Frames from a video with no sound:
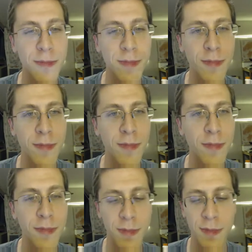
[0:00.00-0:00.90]

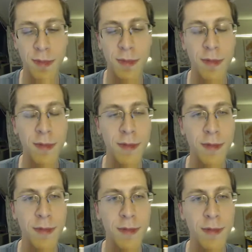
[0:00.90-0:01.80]

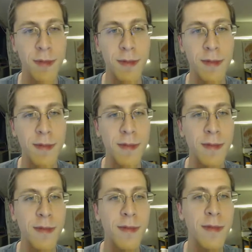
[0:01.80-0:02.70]

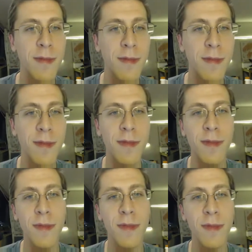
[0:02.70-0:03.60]

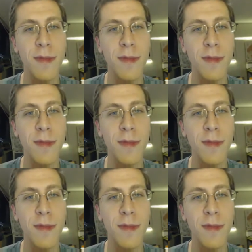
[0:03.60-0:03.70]
Nothing is said.